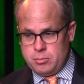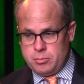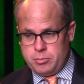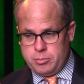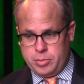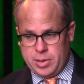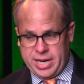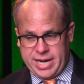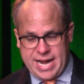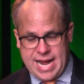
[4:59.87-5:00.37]

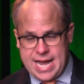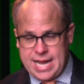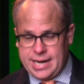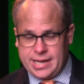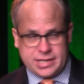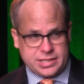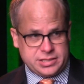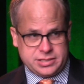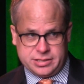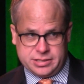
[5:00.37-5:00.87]
But
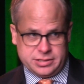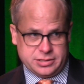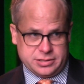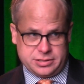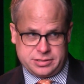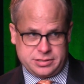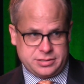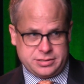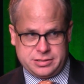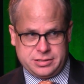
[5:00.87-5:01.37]

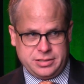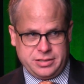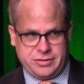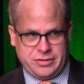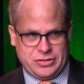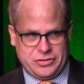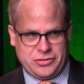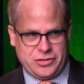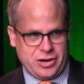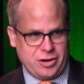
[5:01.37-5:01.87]
Alex's,
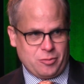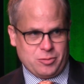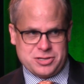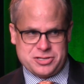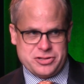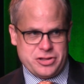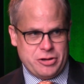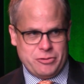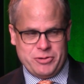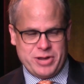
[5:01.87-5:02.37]
there was
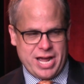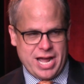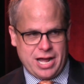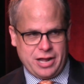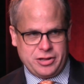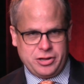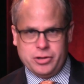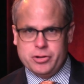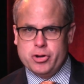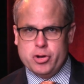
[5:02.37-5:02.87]
no
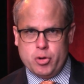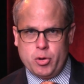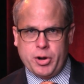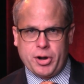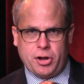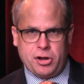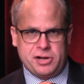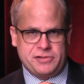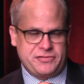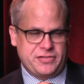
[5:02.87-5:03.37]
doubt. You knew it
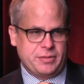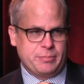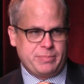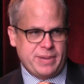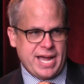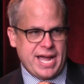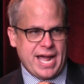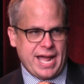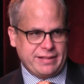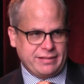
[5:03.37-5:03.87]
off the
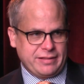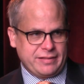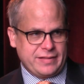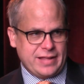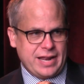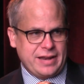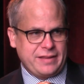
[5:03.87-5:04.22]
bat that